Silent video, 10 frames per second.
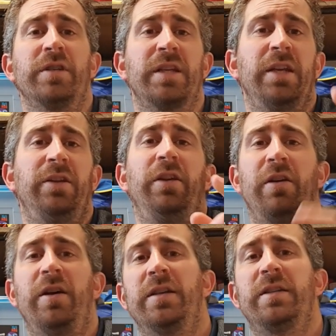seeing you
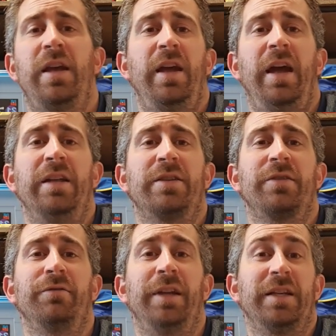guys at
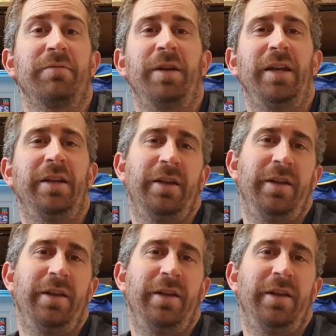school next week,